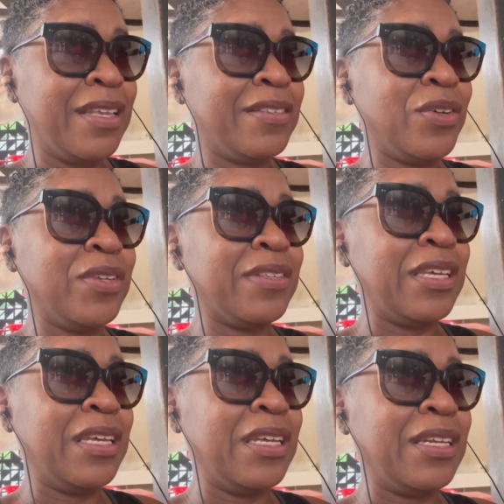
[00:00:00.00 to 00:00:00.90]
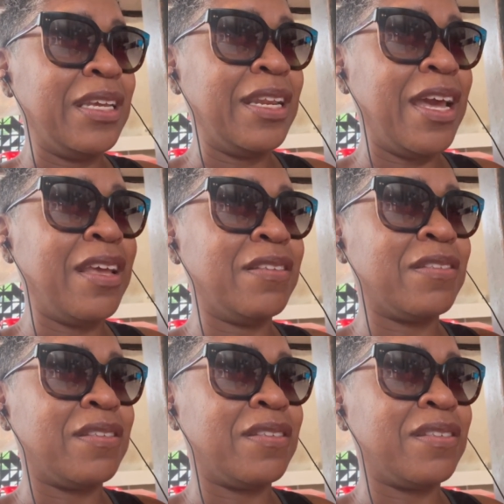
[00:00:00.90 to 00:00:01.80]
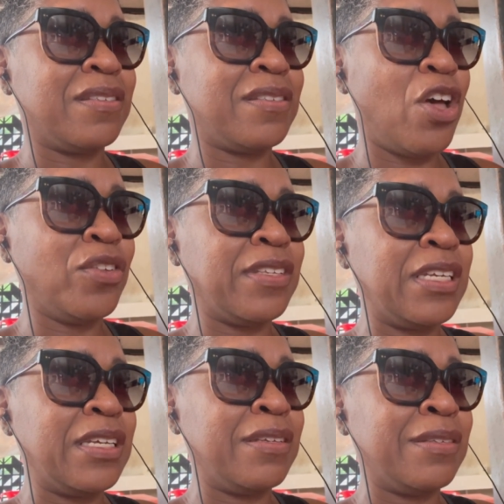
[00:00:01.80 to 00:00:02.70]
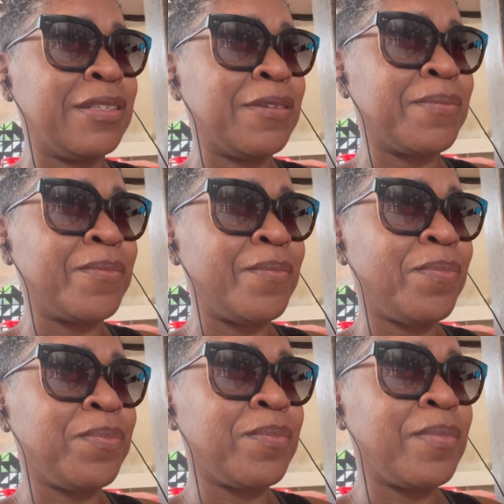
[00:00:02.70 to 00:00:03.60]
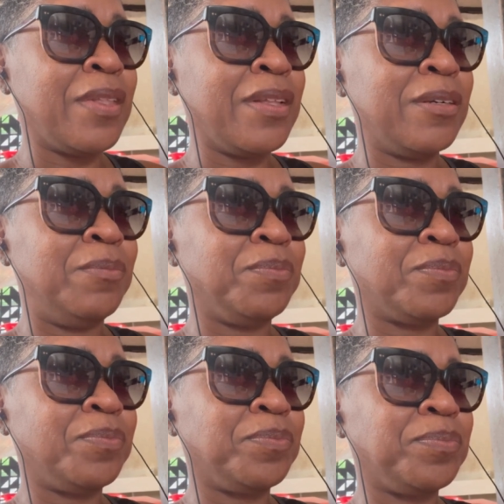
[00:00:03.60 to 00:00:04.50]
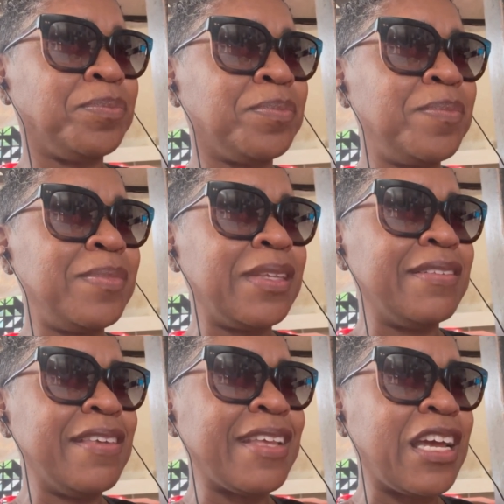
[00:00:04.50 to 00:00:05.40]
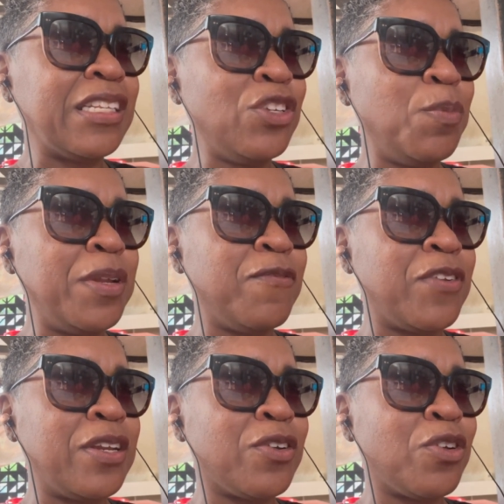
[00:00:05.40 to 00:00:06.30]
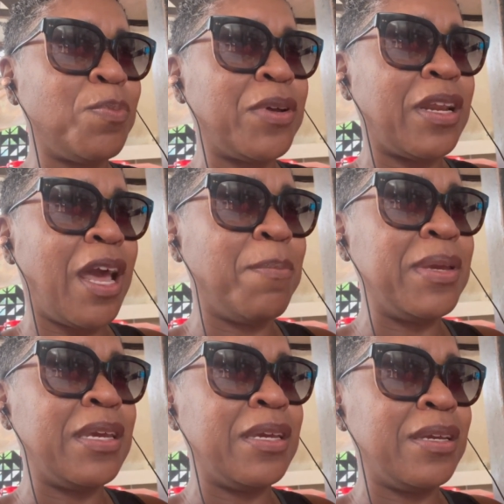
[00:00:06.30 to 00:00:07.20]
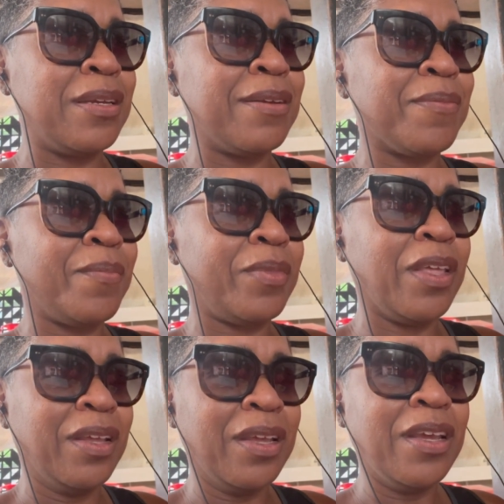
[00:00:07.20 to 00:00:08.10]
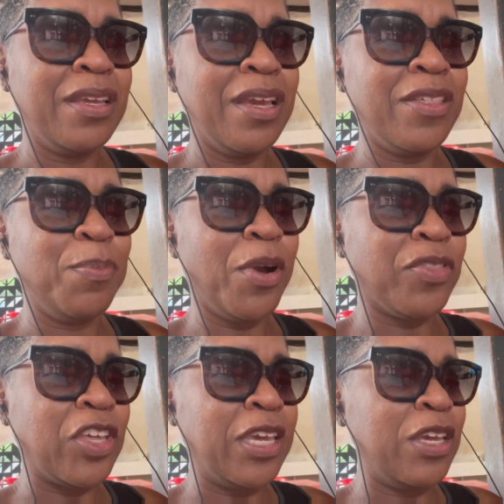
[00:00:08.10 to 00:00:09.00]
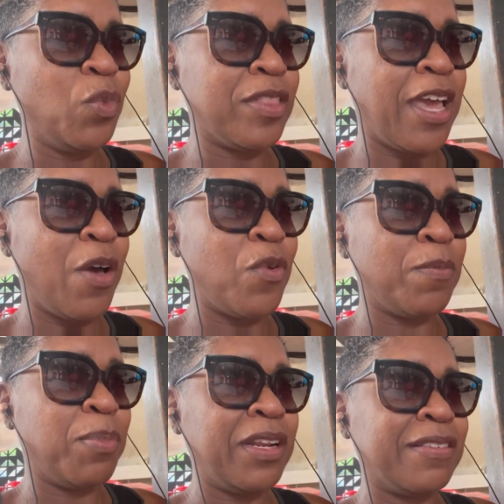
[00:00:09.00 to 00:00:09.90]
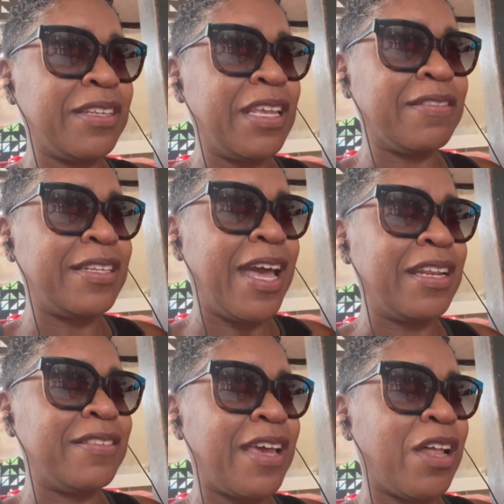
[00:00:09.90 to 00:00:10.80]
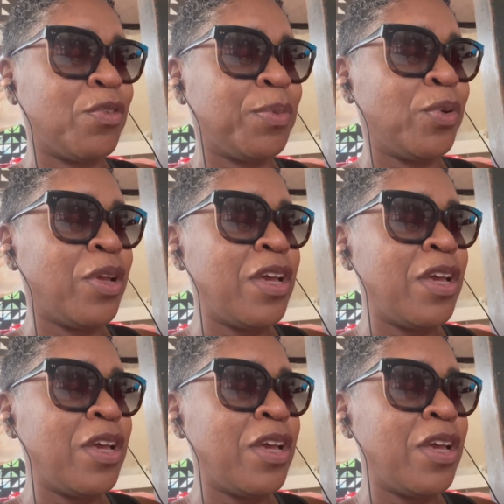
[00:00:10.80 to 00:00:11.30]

so it has saltiness. It tastes like a little bit of vinegar, but I mean, yeah, they brought the heat with that one, but it's not intolerable.